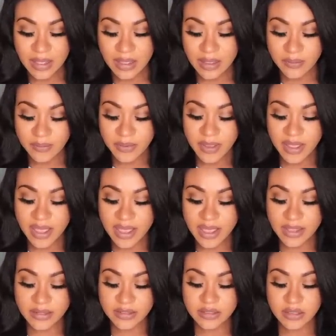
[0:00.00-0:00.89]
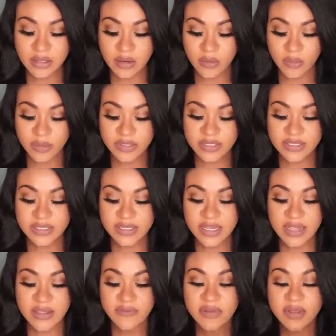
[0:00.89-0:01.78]
I packed a
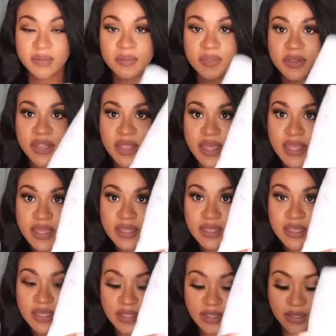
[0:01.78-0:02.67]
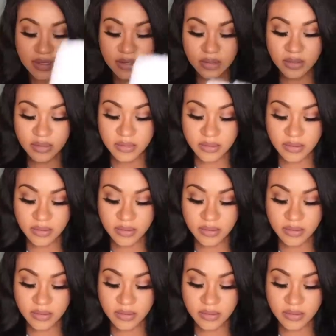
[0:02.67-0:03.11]
receiving blanket.